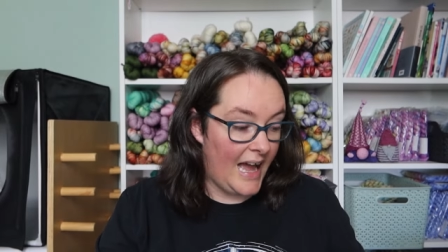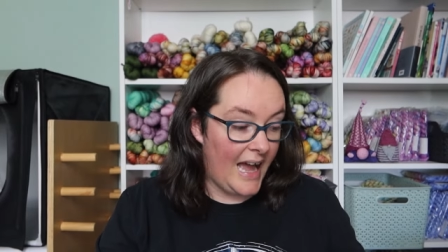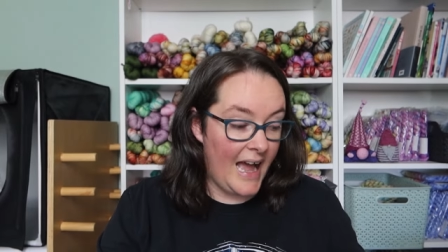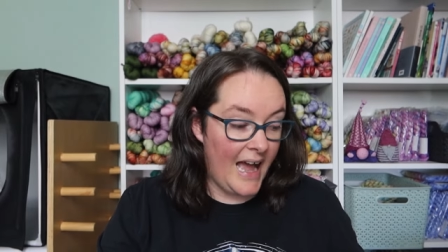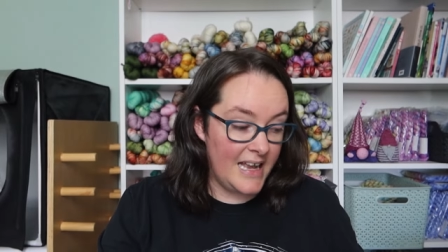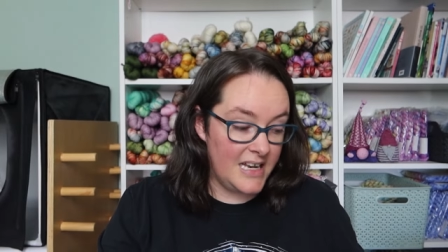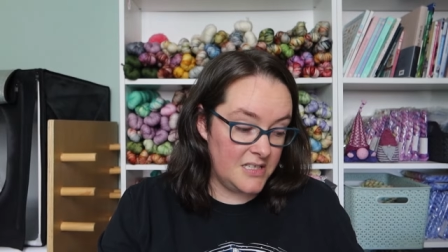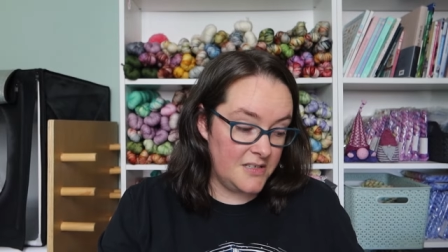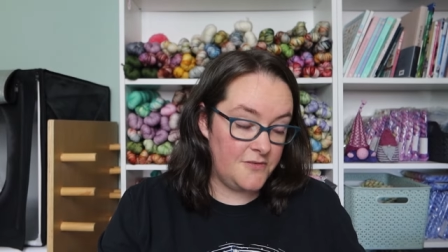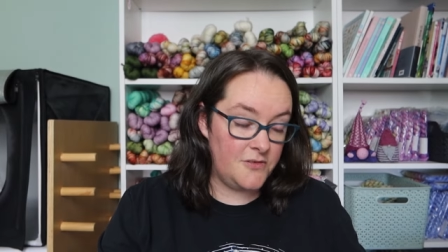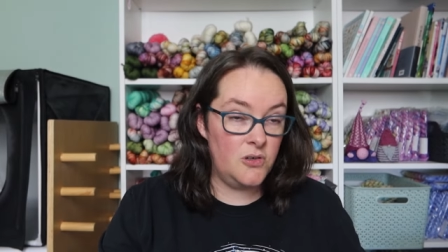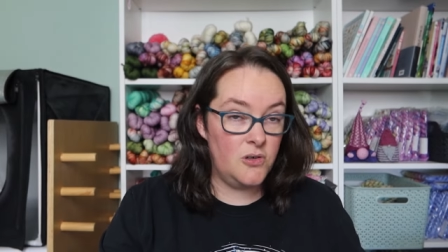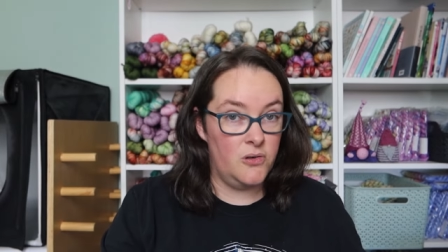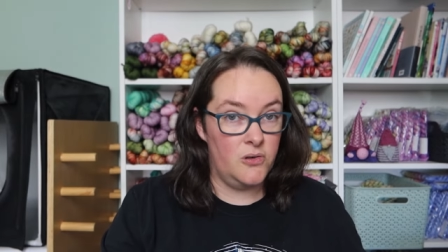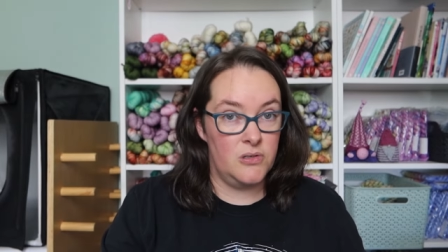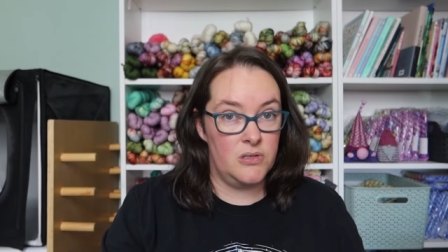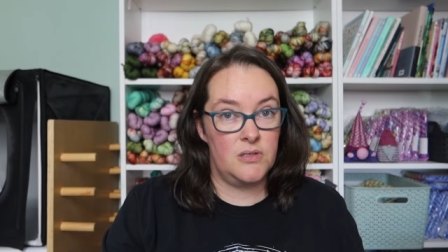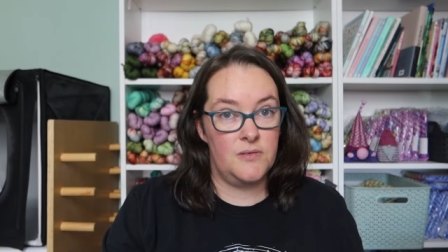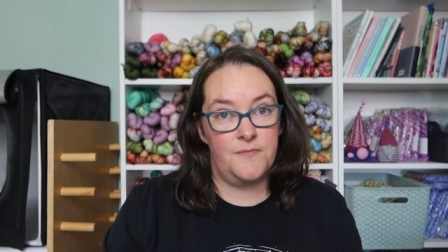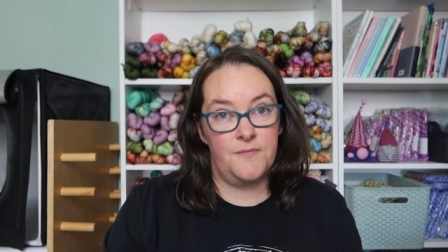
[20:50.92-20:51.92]
And of
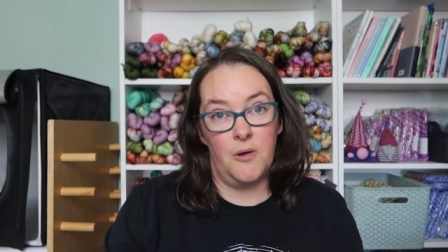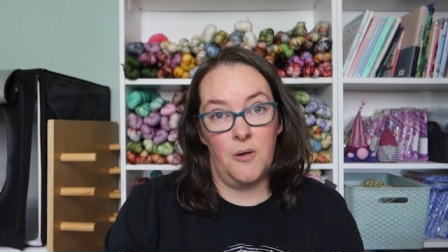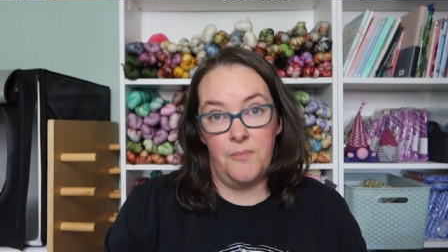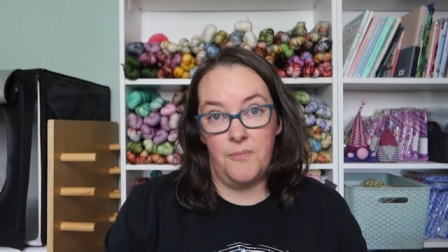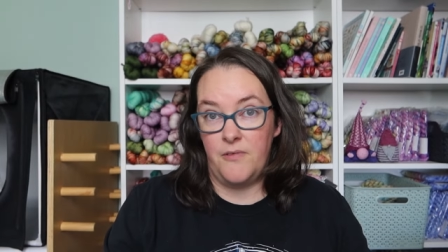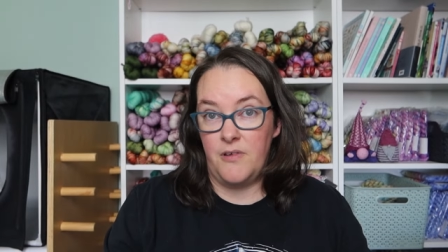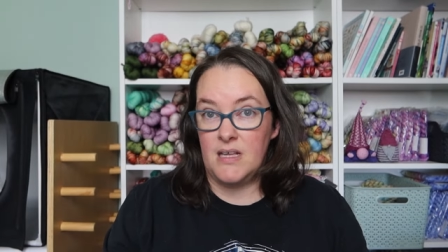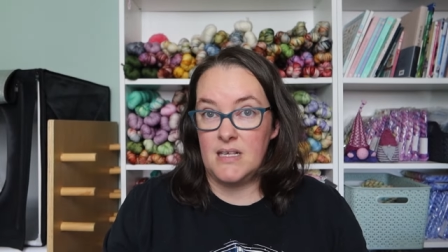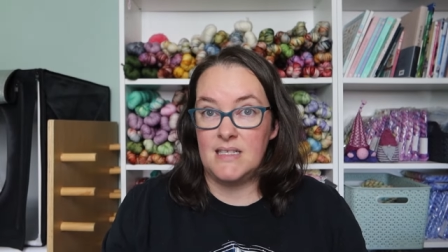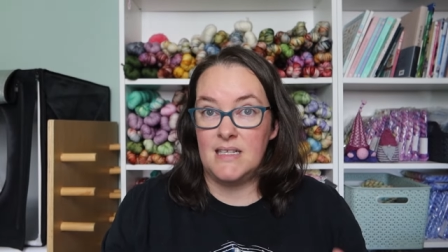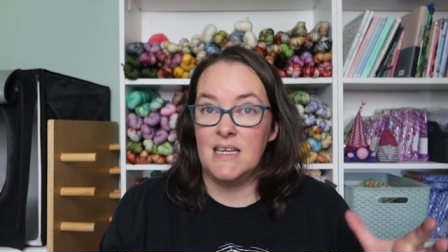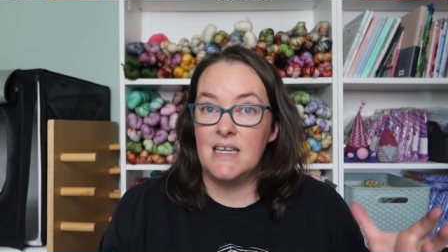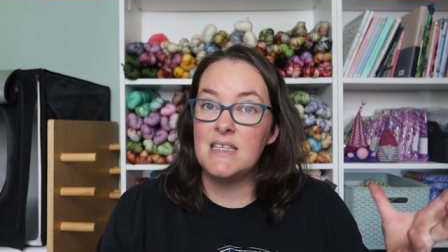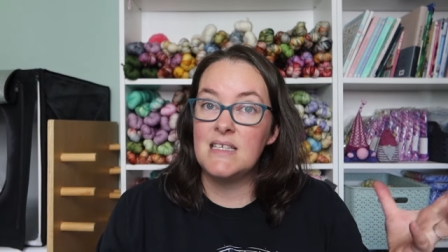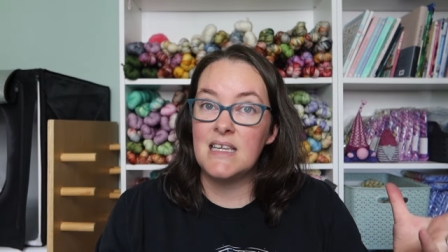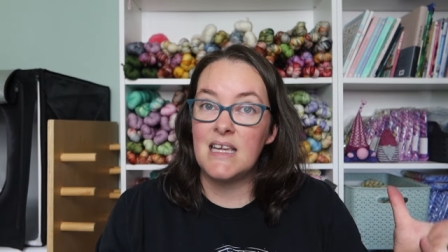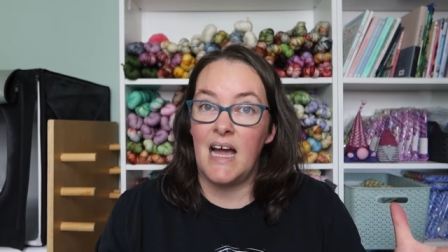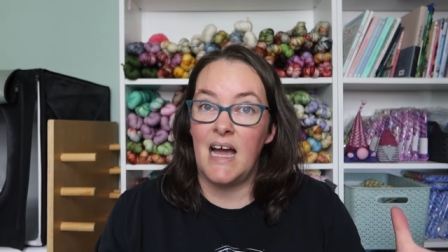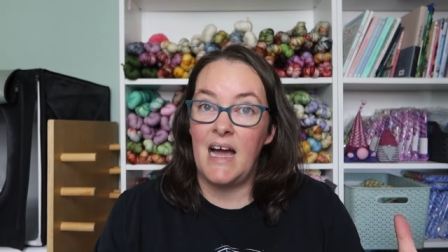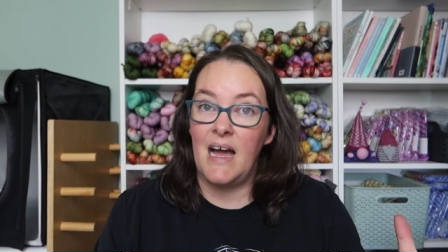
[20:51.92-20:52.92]
course, obviously,
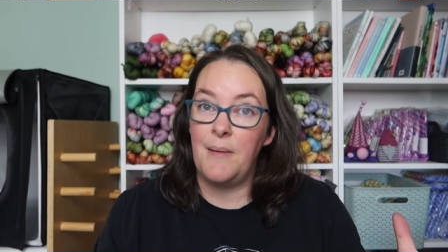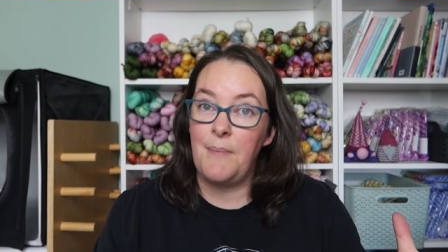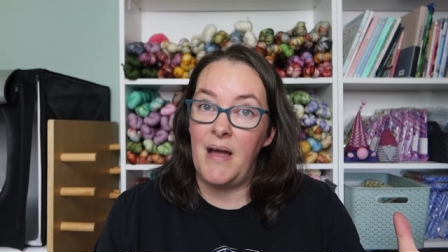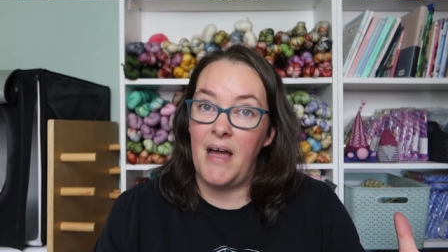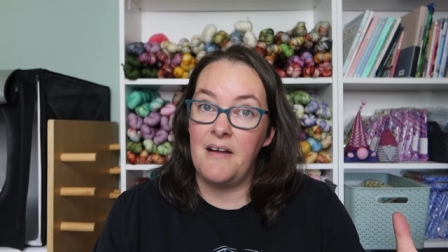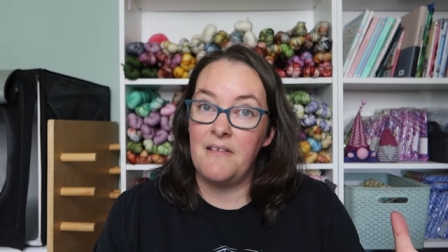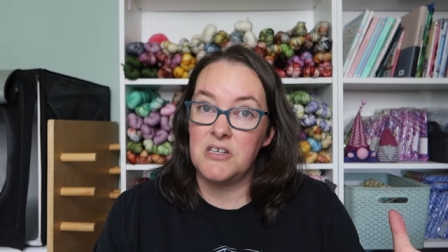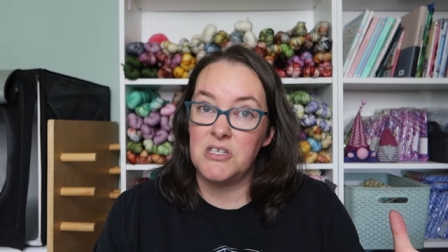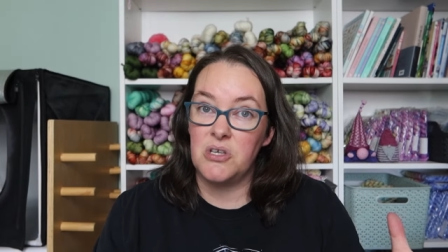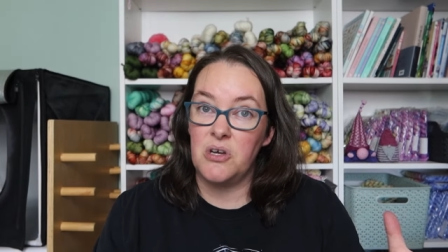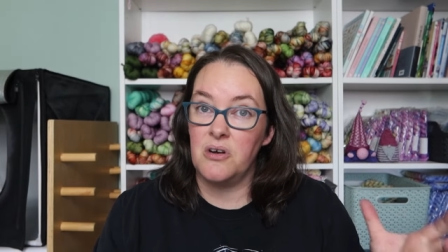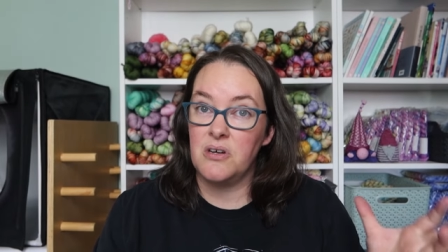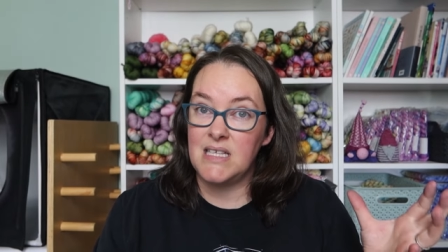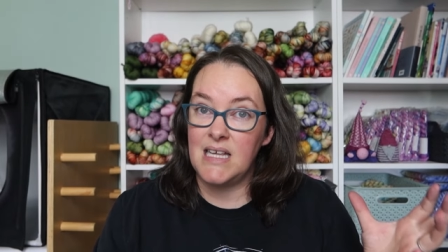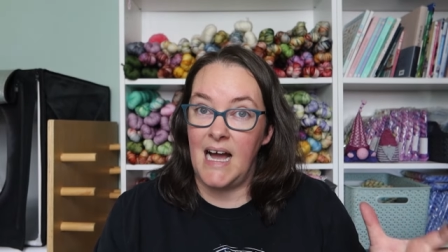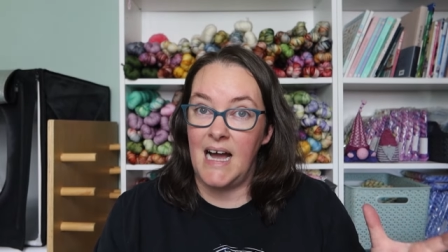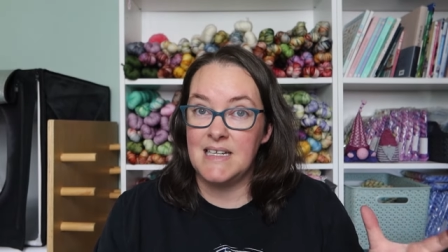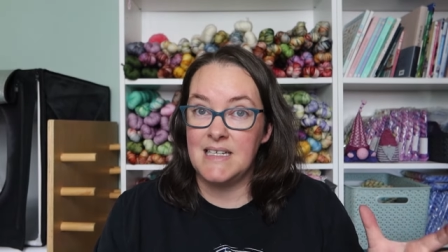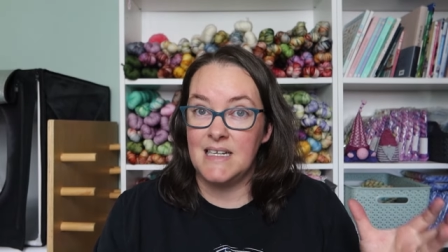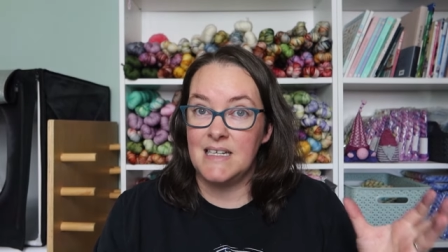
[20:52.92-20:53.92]
to get a pair of socks
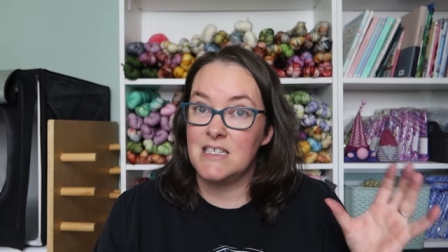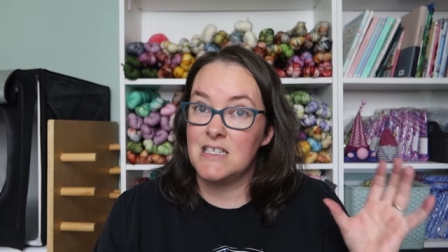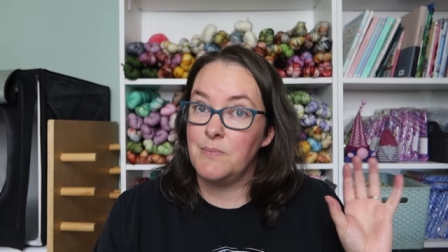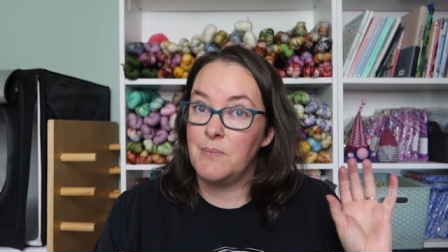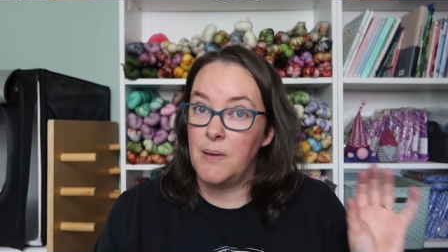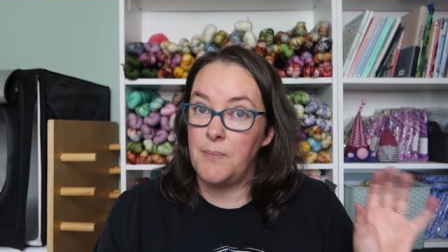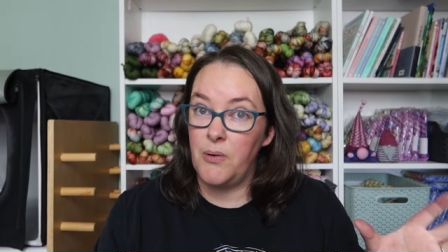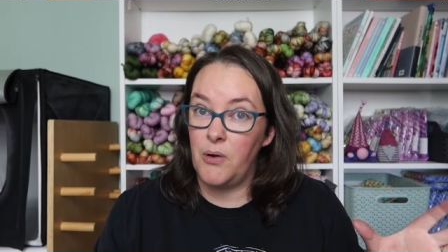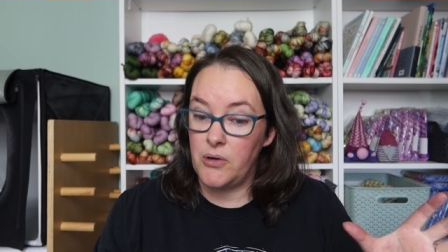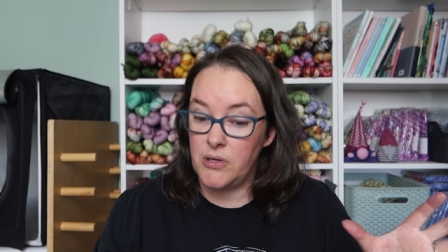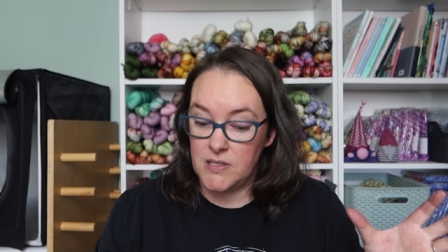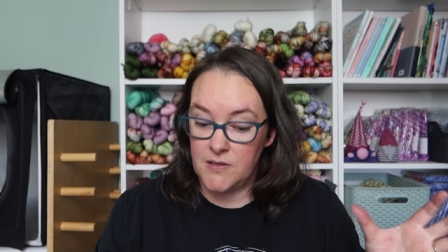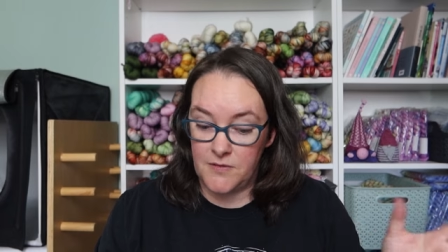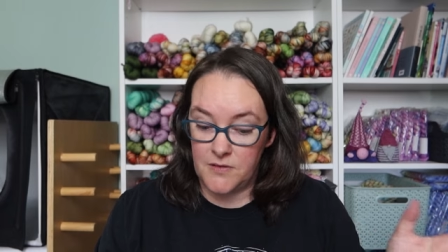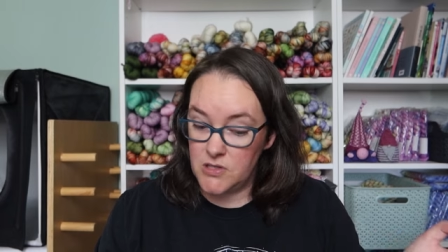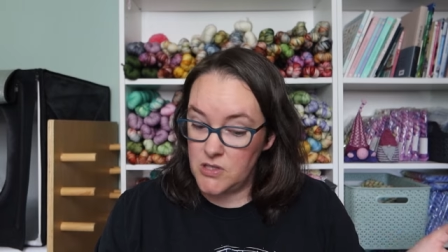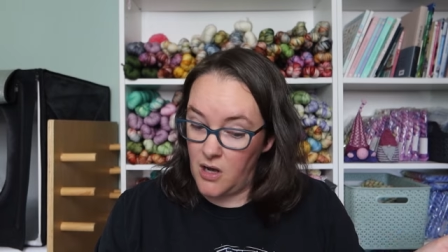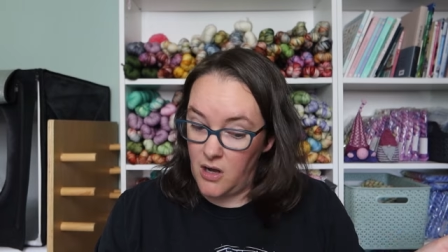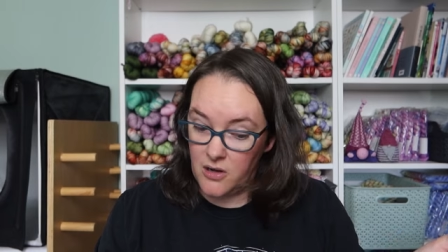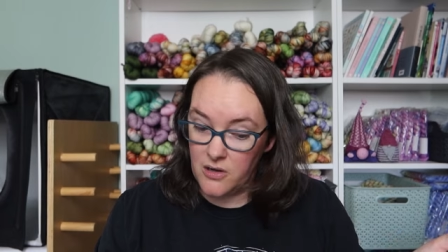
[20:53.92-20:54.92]
added to my box of
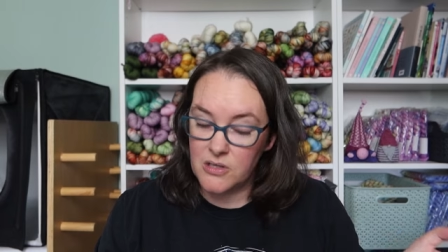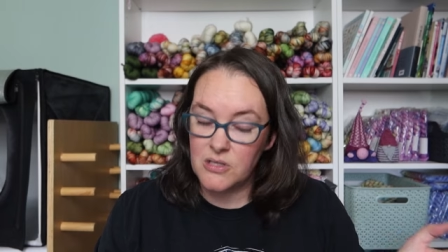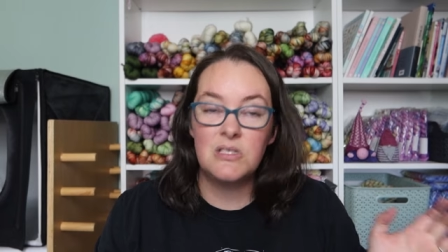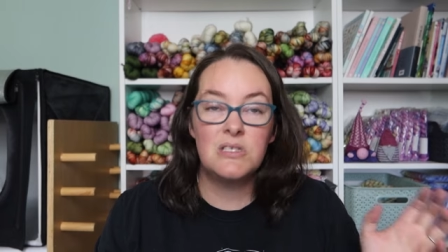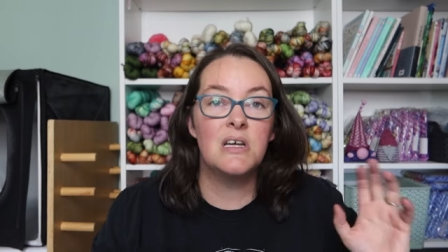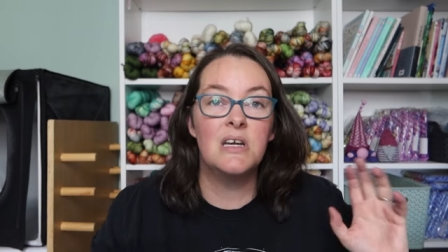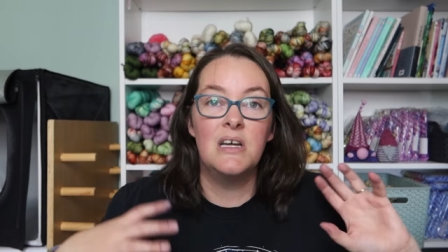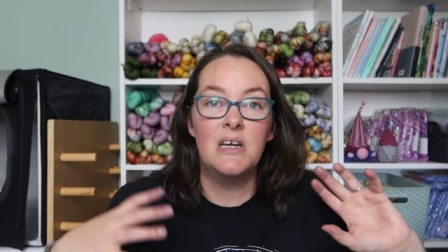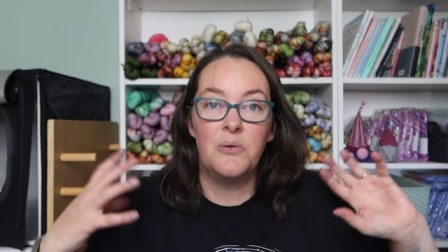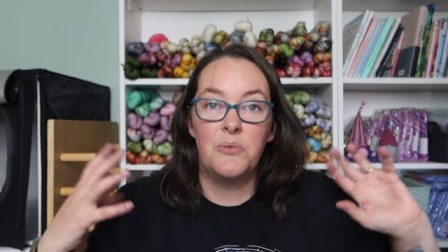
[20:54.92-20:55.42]
socks,